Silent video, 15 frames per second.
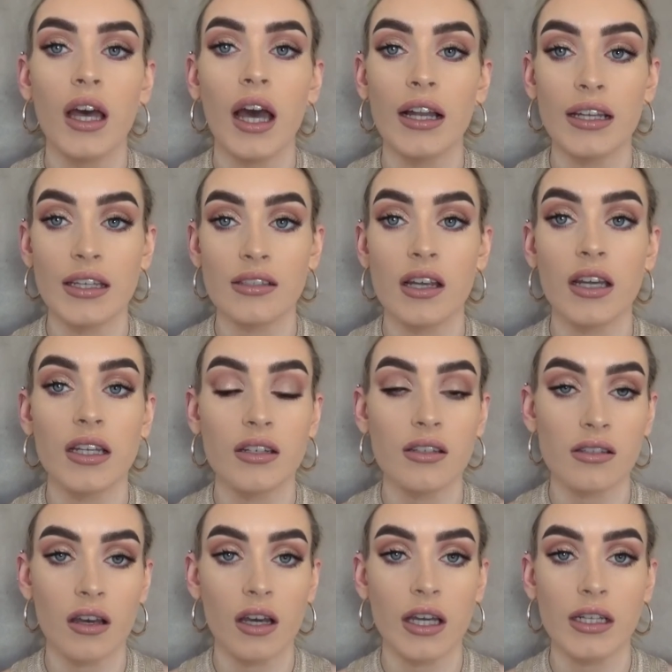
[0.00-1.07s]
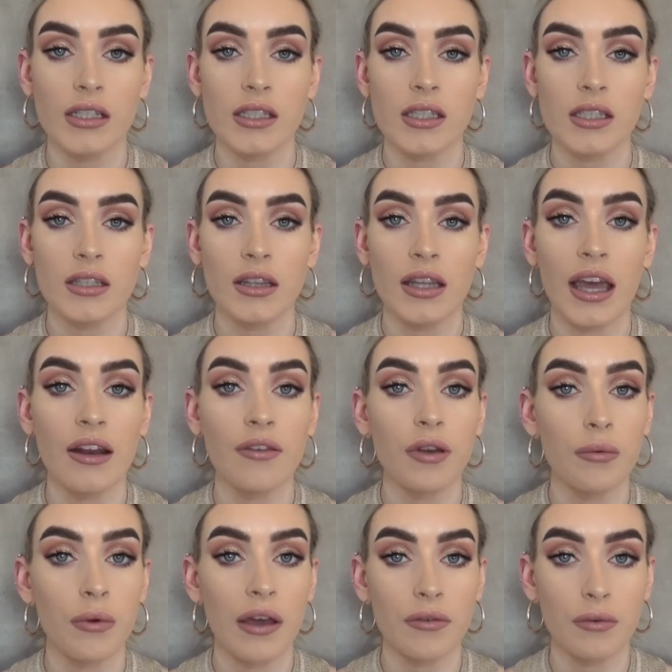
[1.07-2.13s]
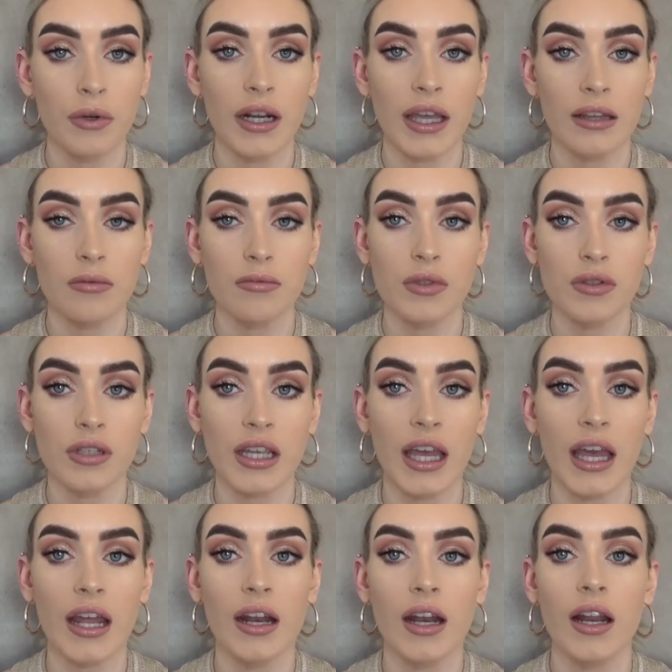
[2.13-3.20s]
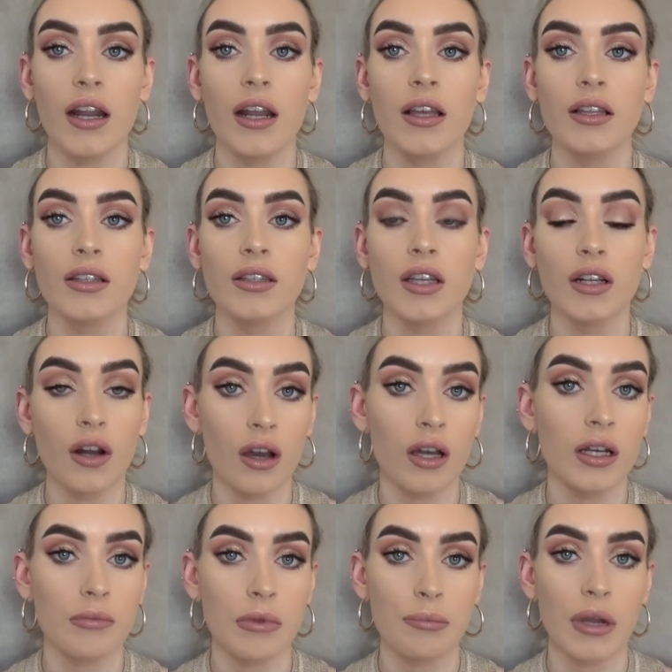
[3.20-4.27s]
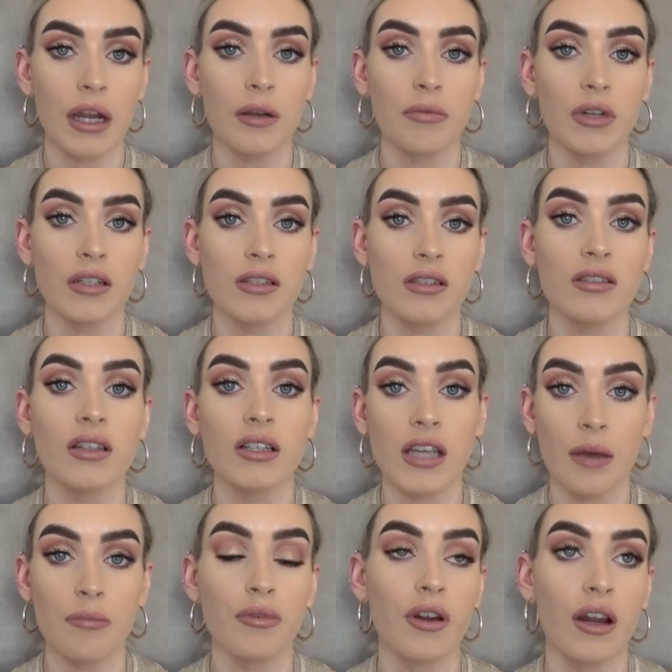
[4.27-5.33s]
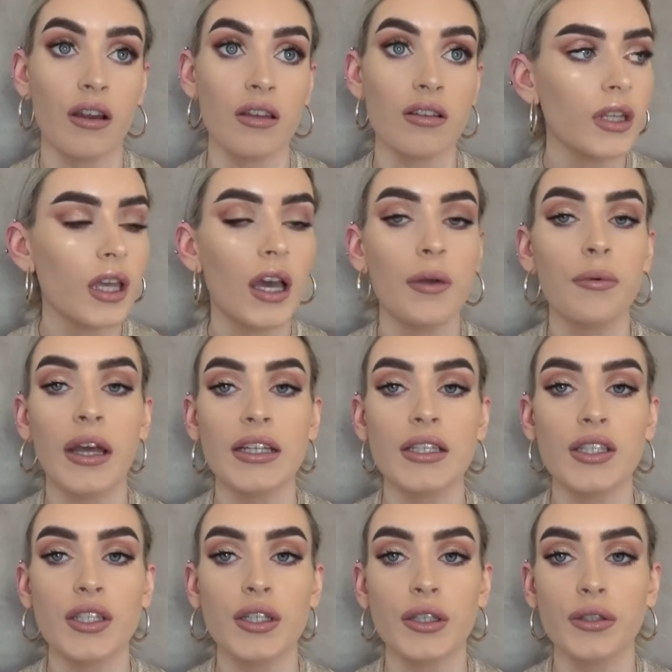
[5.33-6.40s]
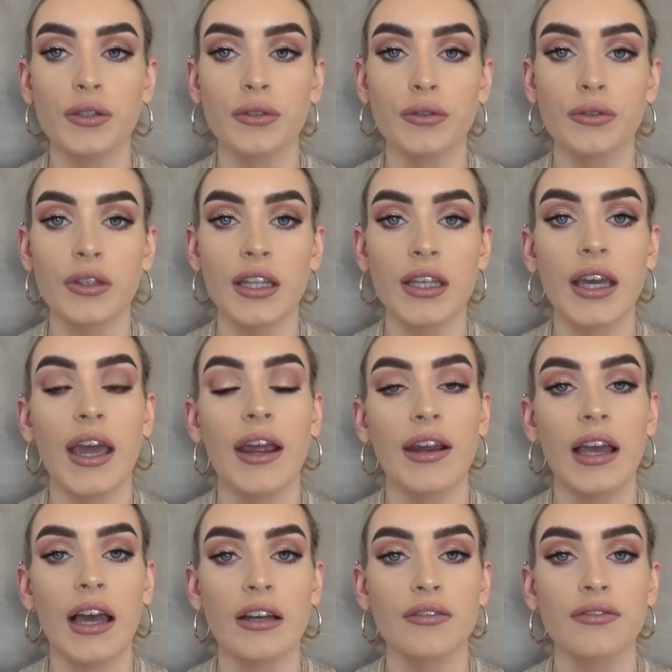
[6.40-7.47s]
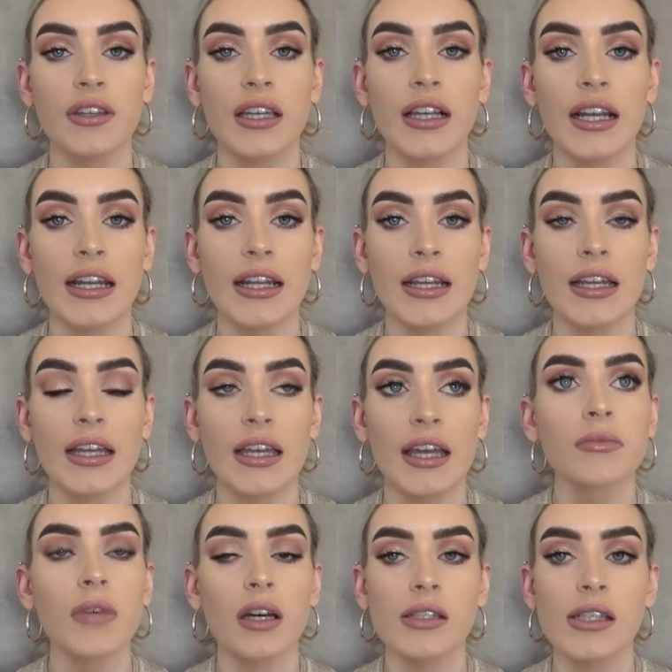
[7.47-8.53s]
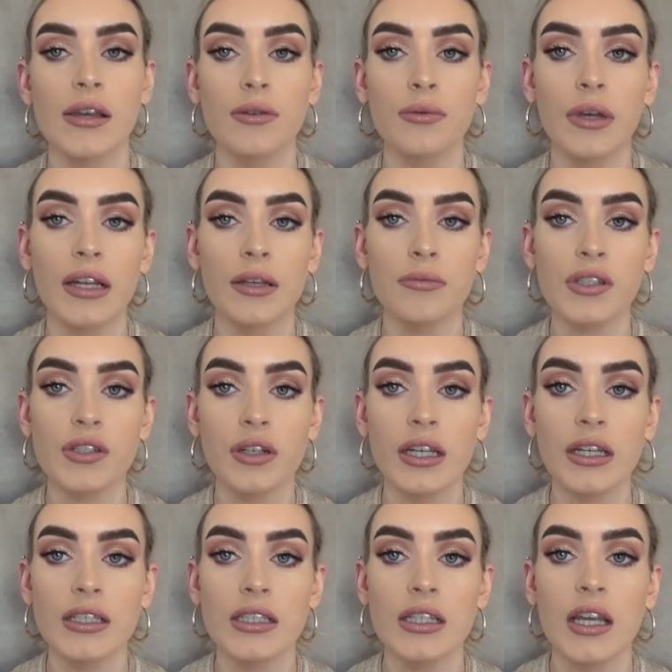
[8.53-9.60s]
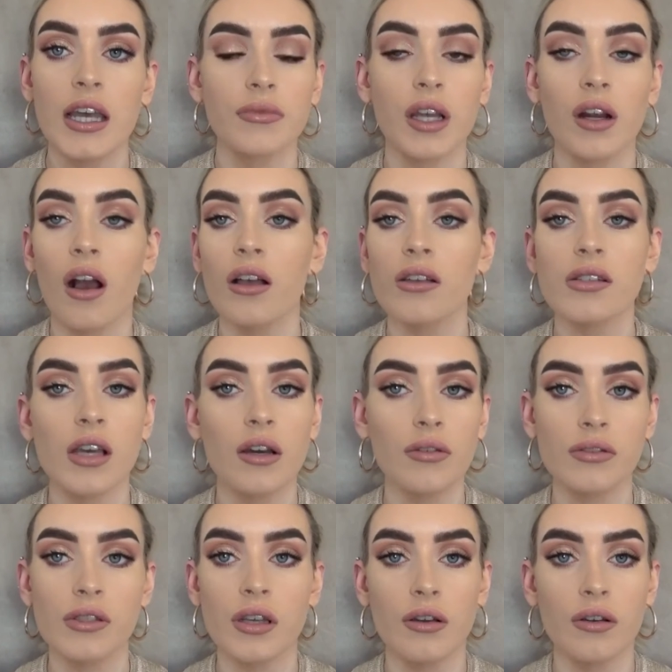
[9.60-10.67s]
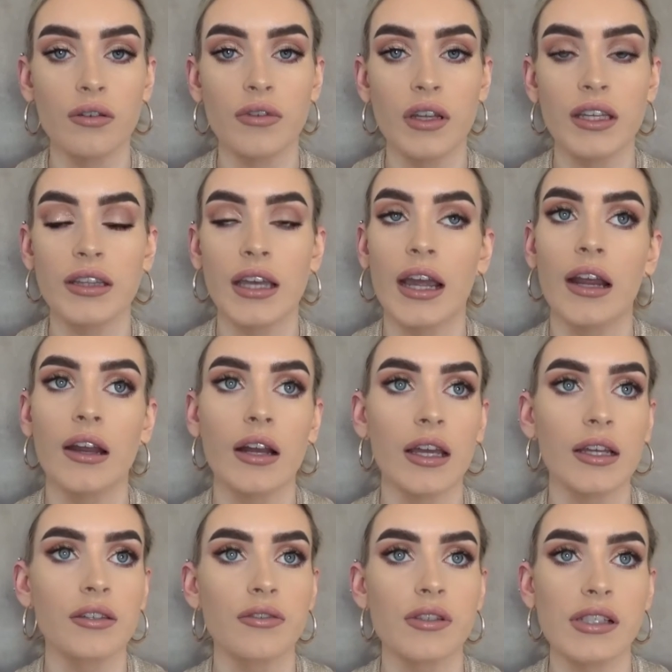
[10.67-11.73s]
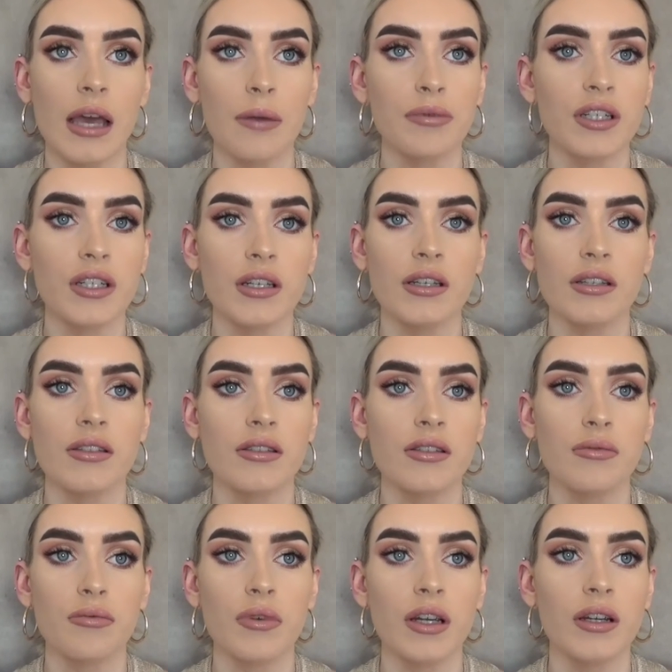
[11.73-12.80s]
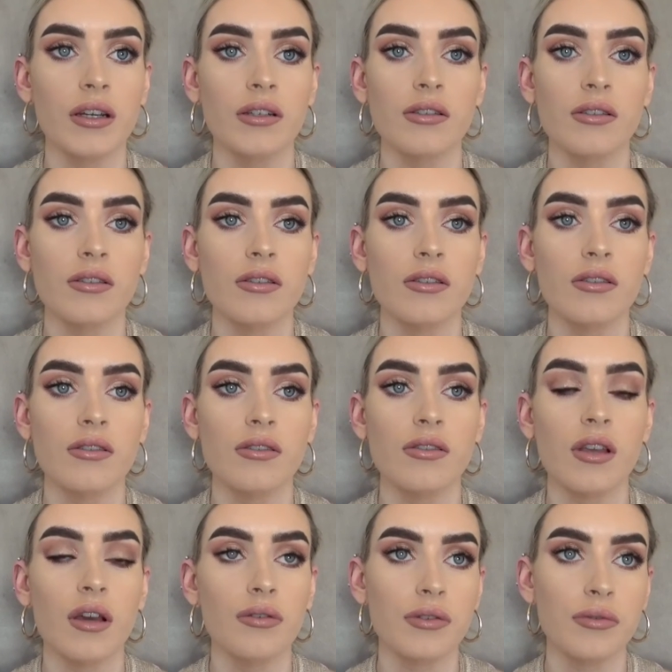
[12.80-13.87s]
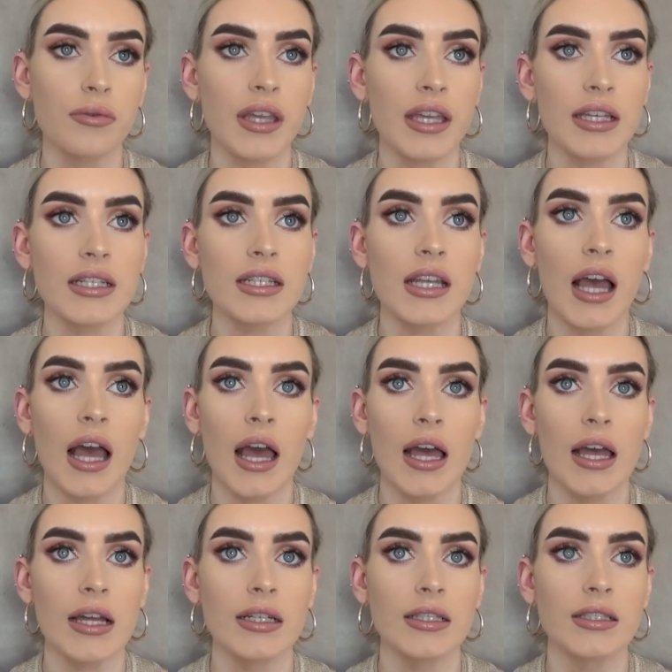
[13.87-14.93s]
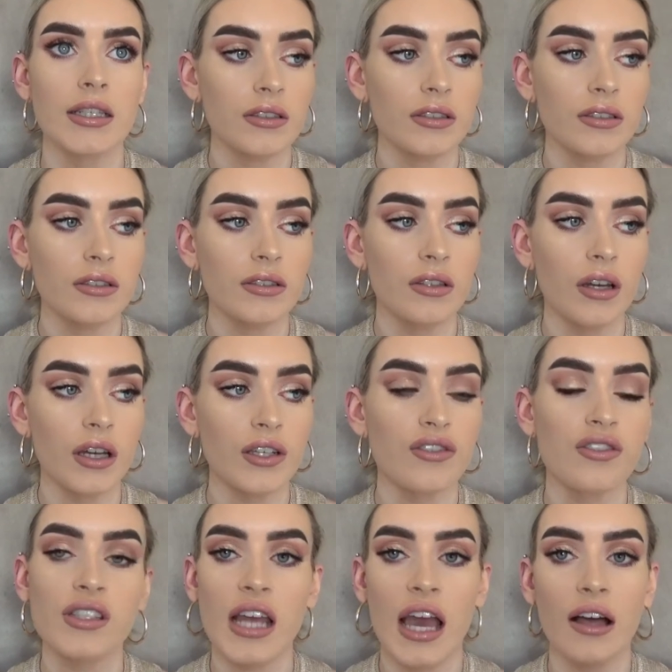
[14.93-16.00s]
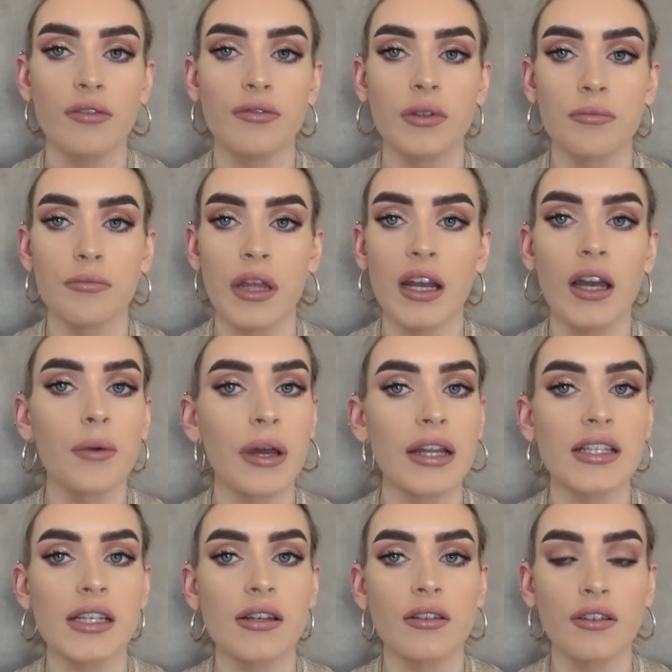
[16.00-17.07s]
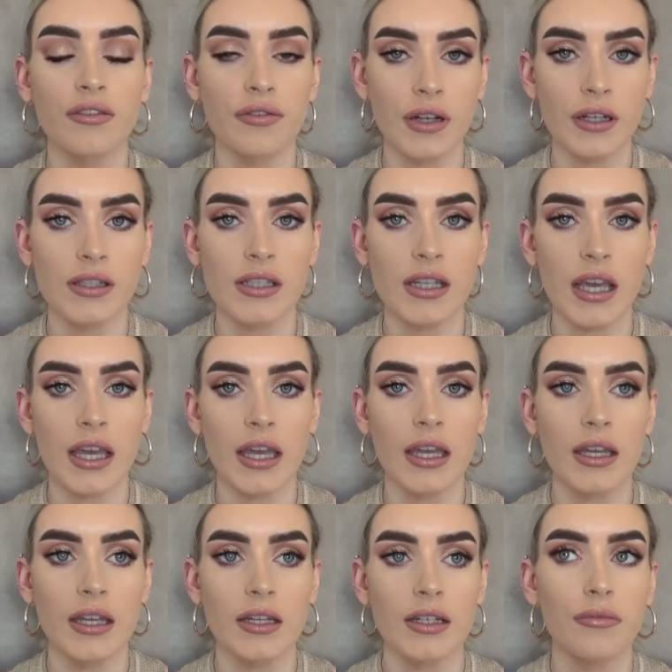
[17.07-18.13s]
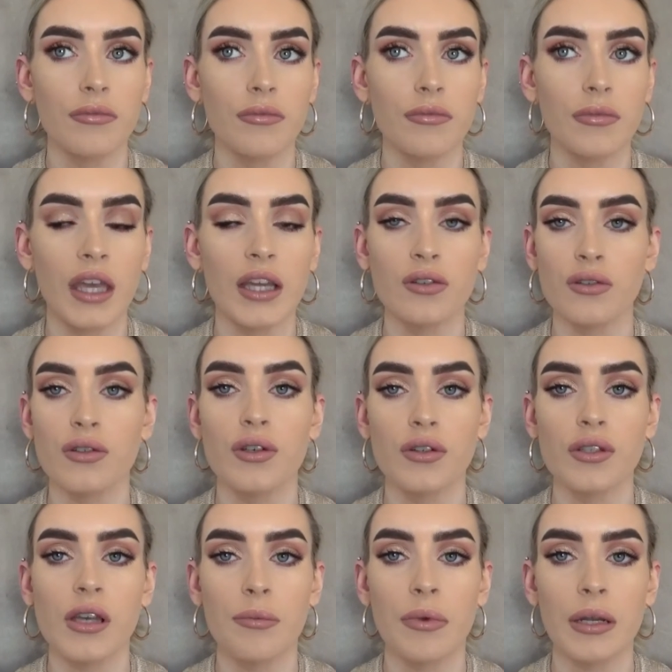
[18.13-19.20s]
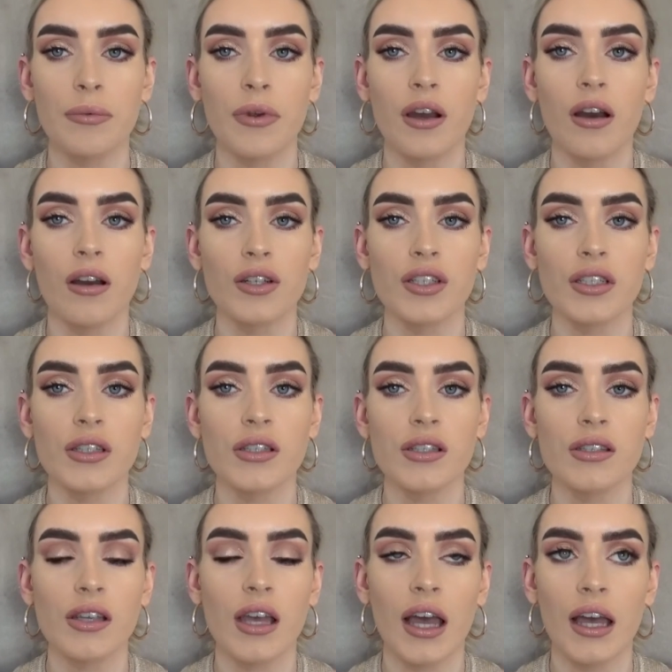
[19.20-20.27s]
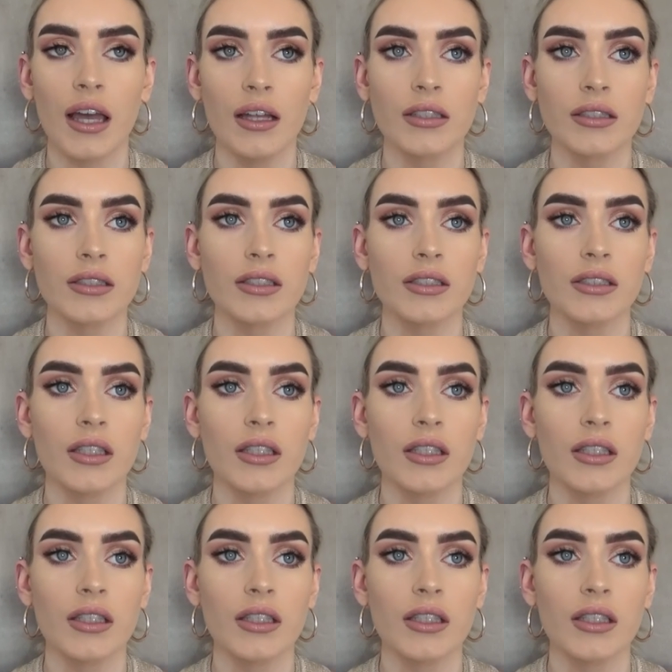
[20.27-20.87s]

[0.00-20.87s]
at least I can decide then if I ever want to get them done again. They're not going to be permanent, they're temporaries. I went to the Kerry Hannafy clinic on South William Street. They're all so lovely in there. Like, the receptionists were so sweet, and I could just tell from the minute I went in on the first day, they just took so many precautions, and